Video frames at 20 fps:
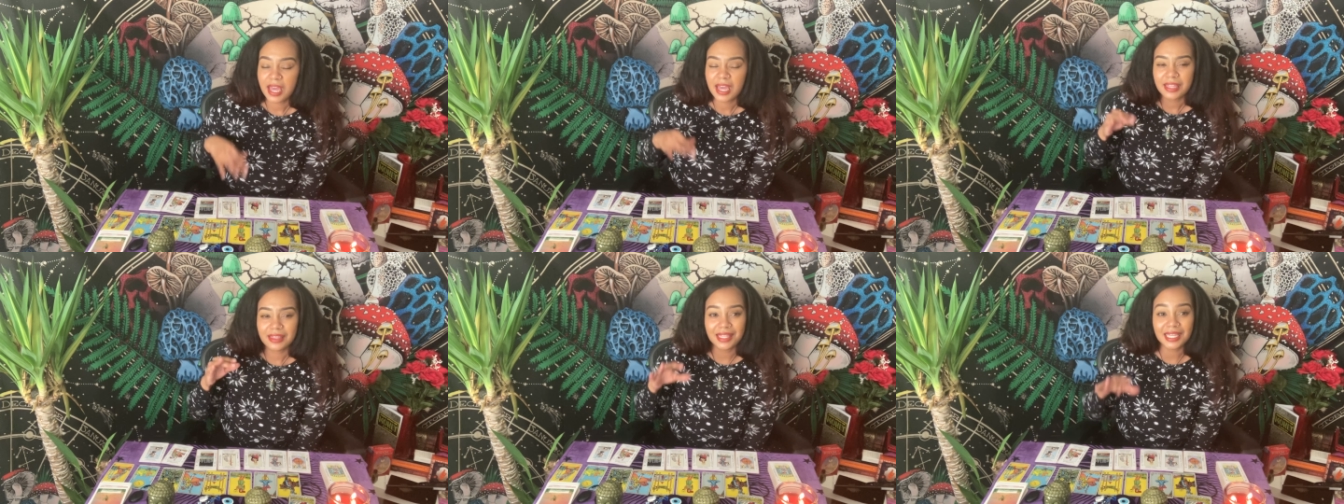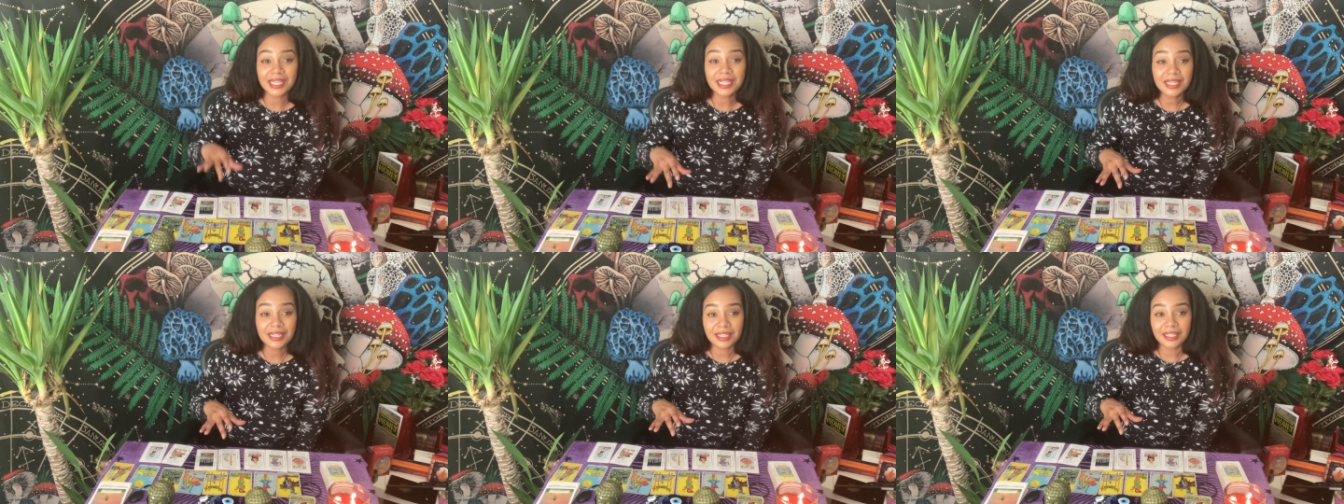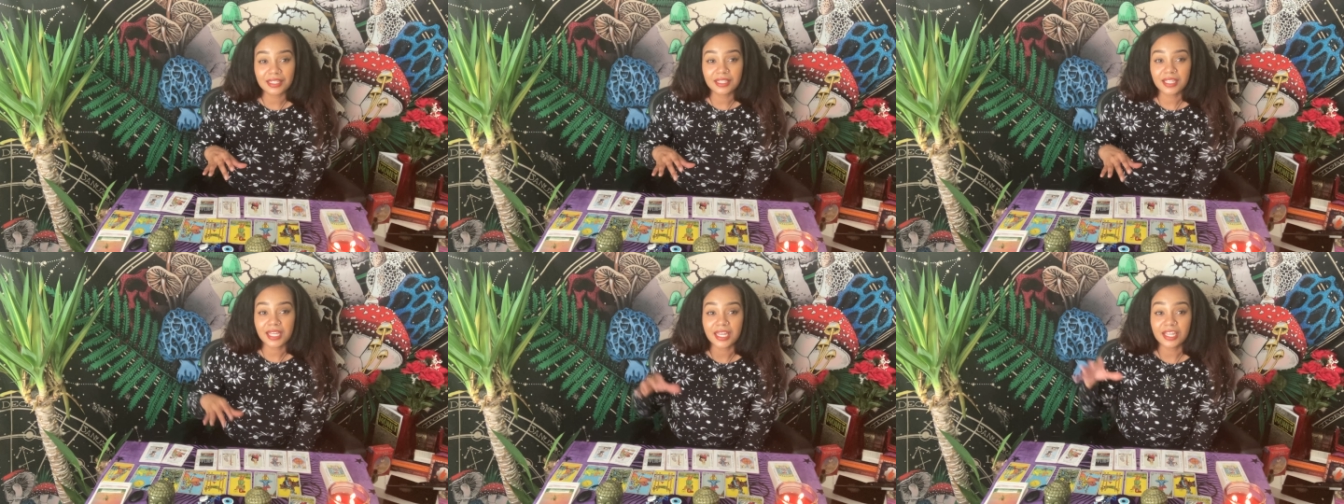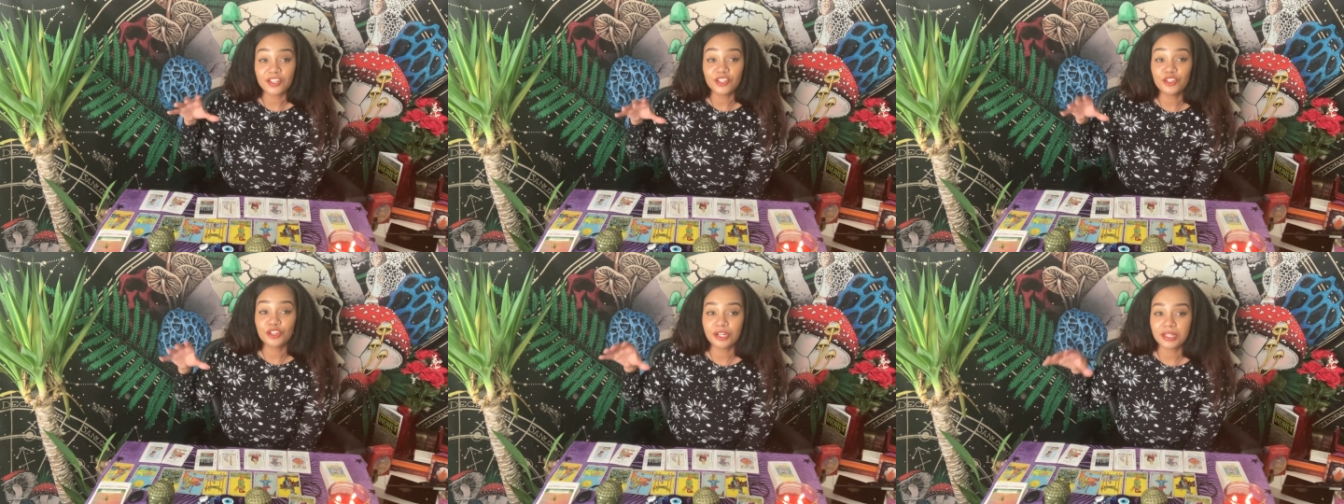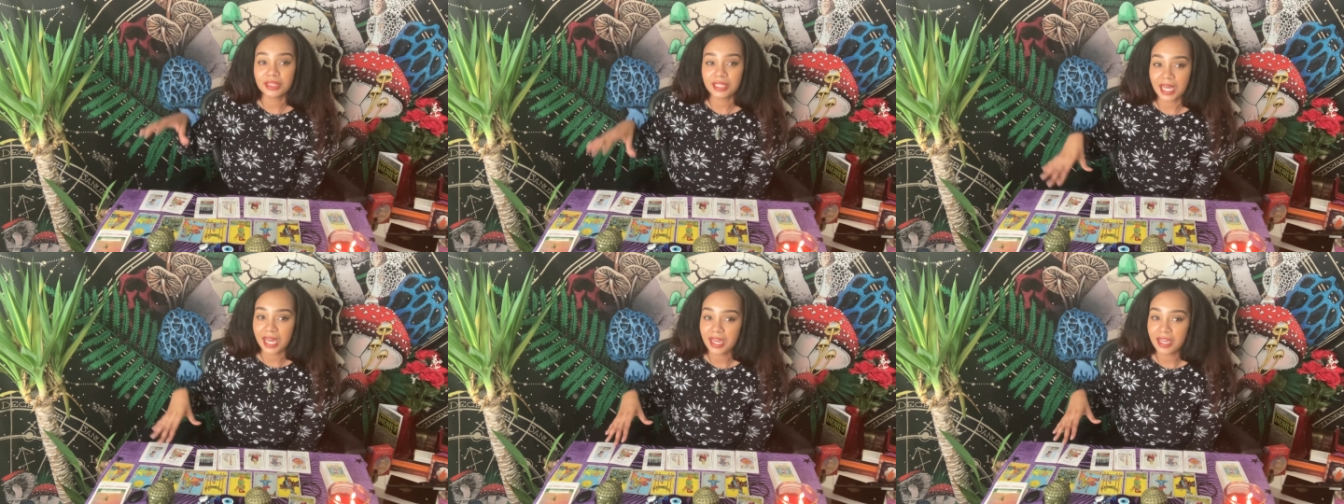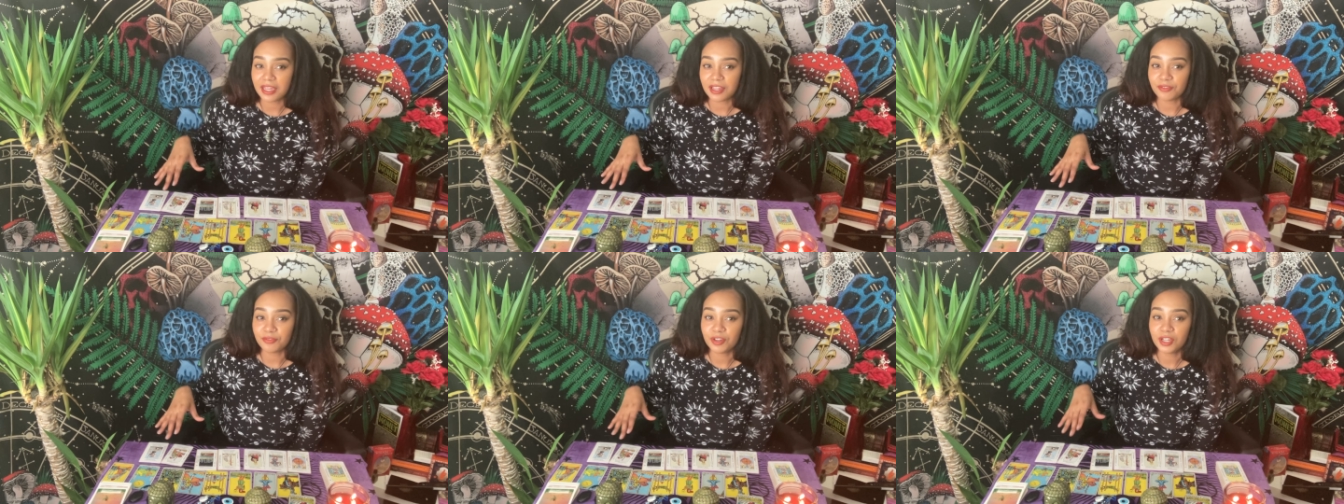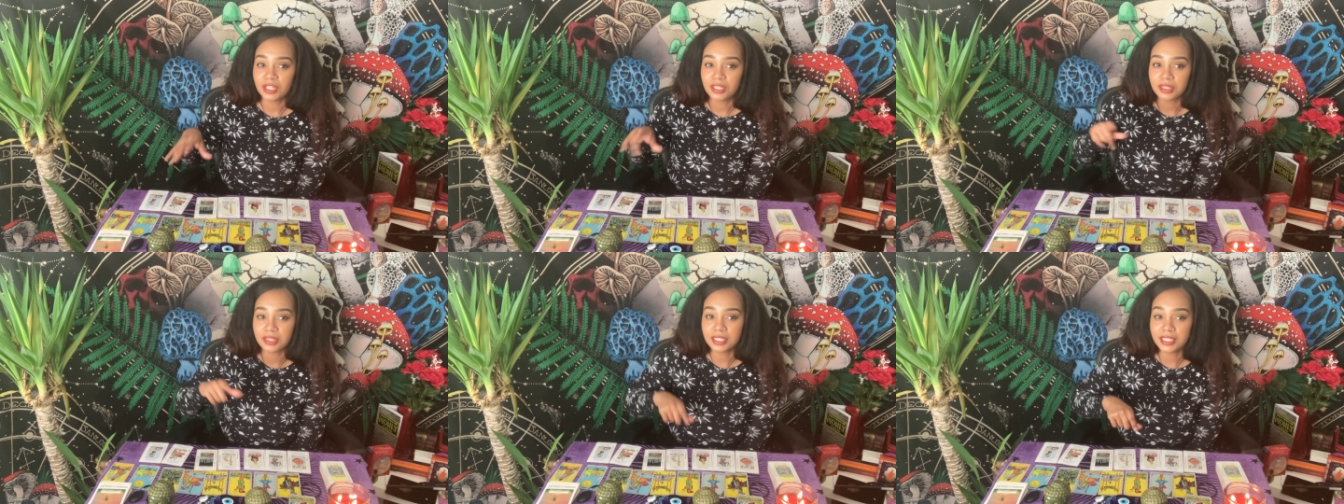Then in your life,
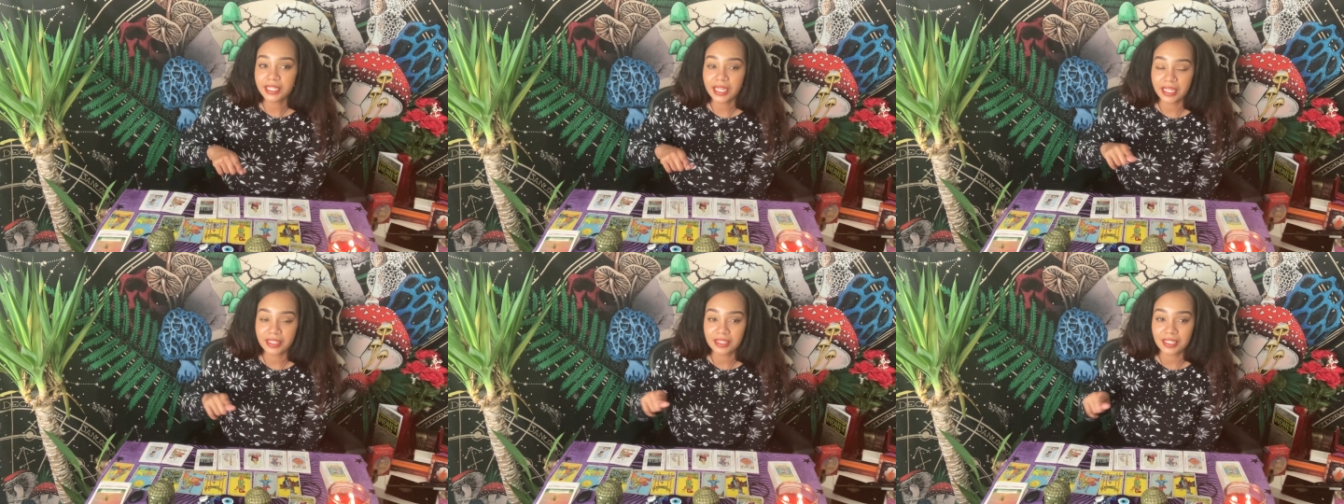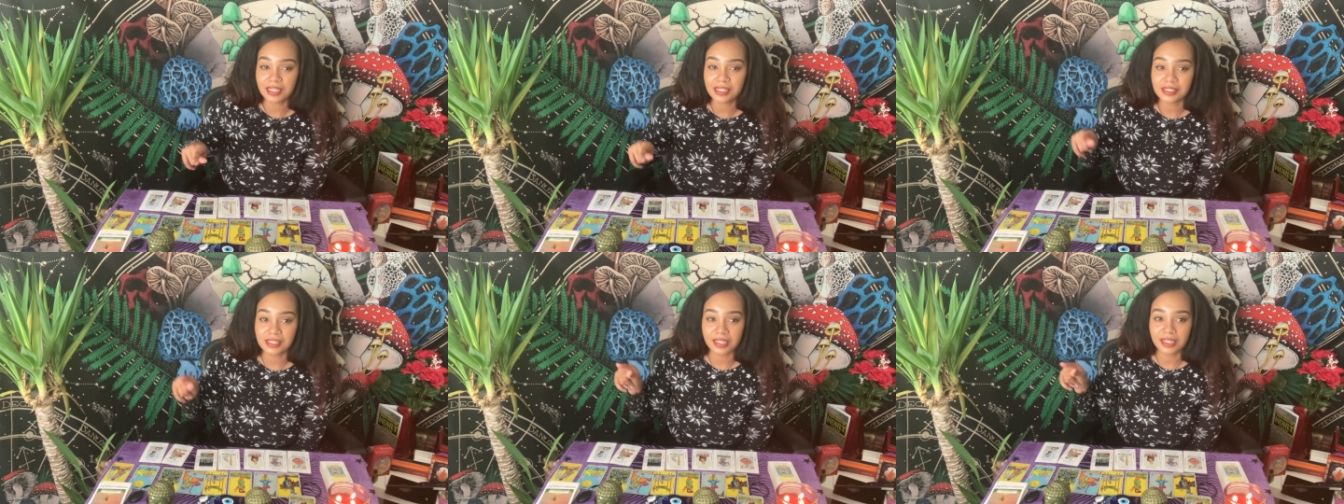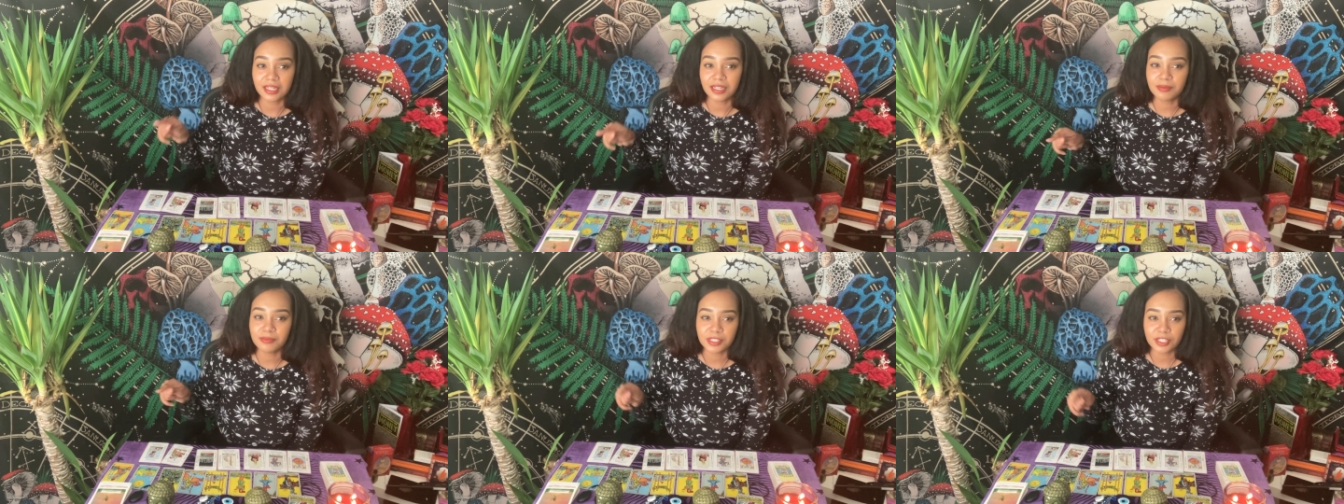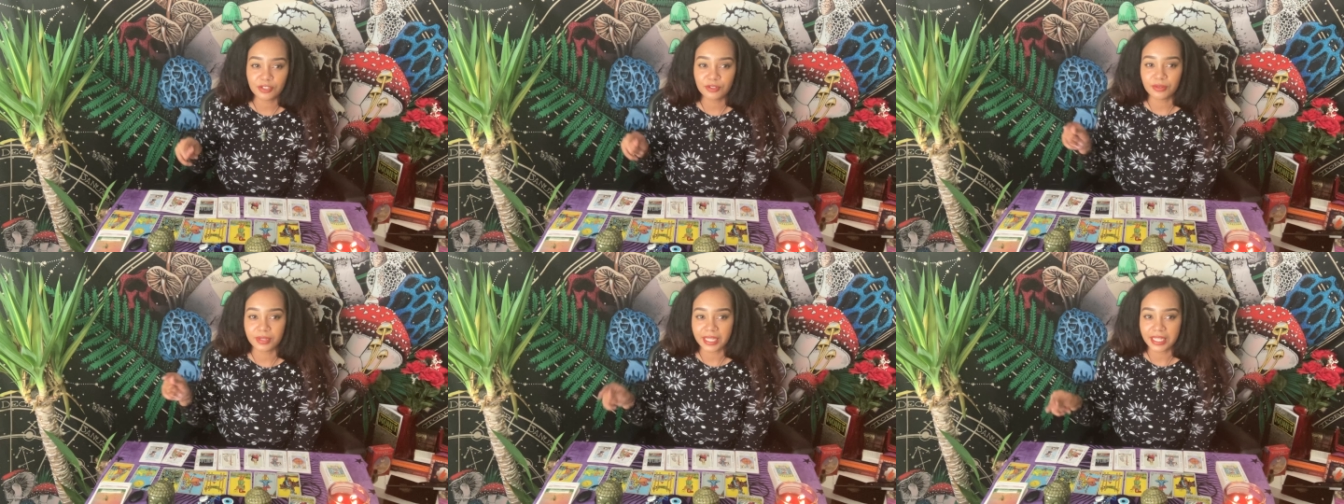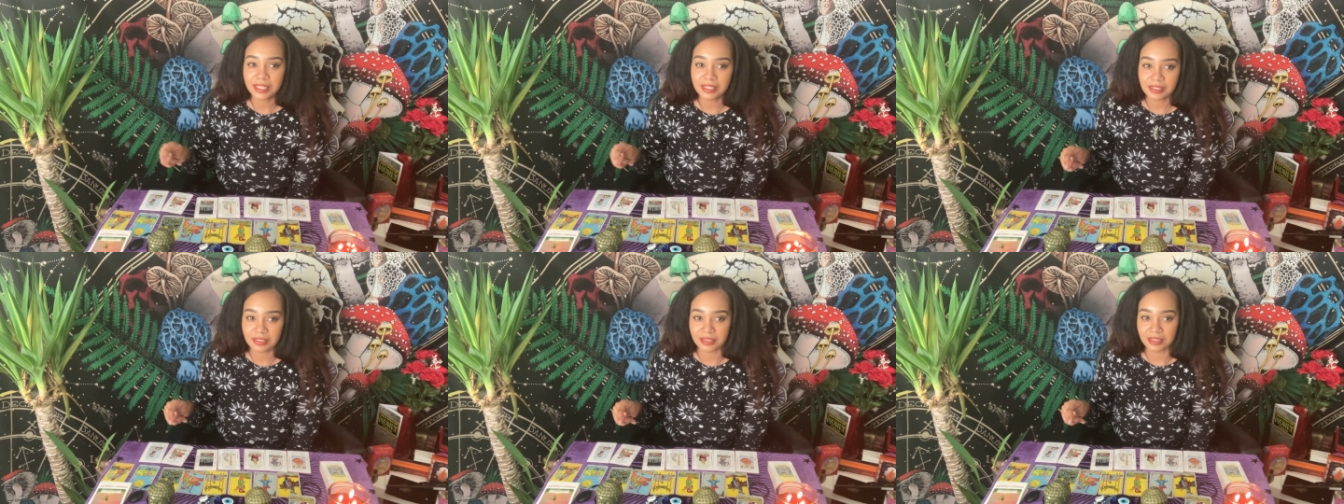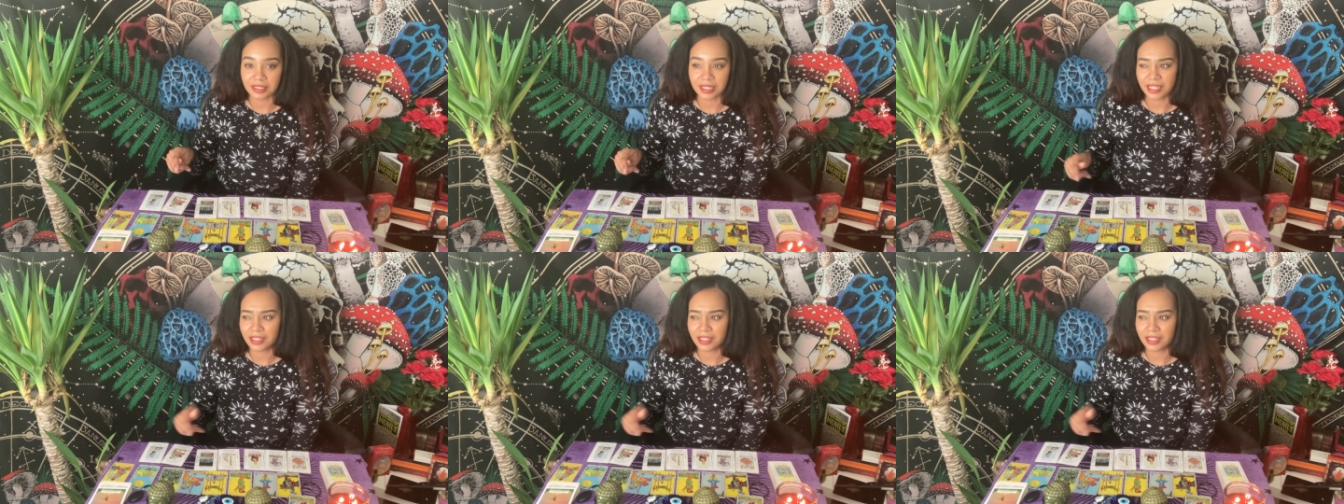look at things that come to you easily.